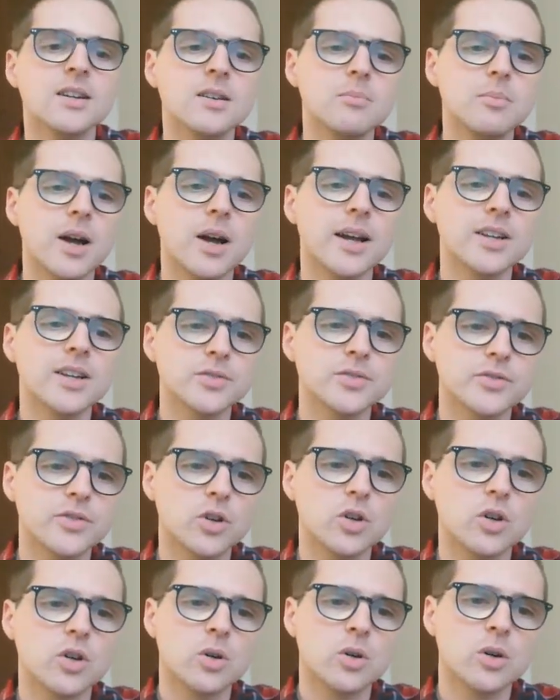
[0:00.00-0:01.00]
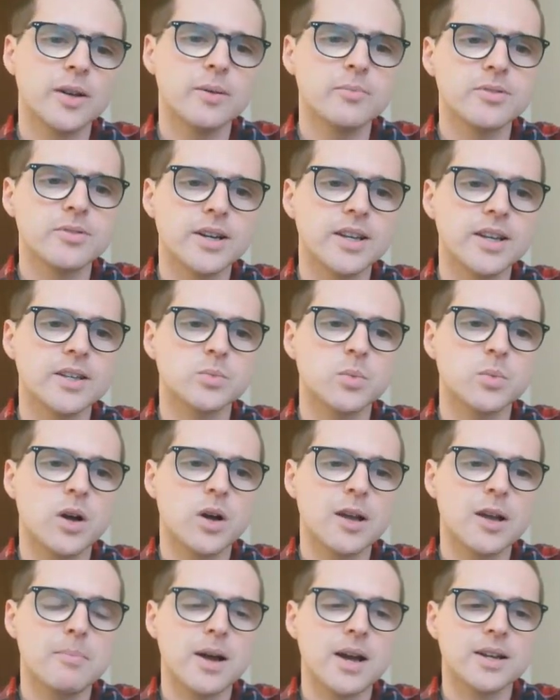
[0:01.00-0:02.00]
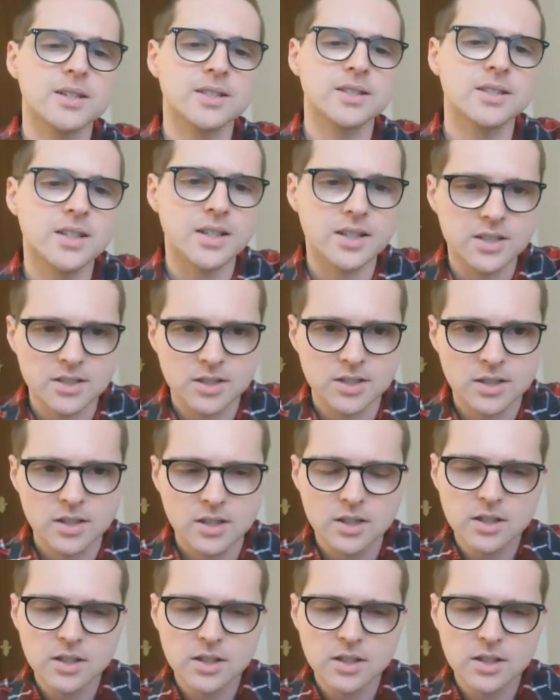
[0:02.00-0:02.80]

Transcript: minus 4 in brackets y minus 6.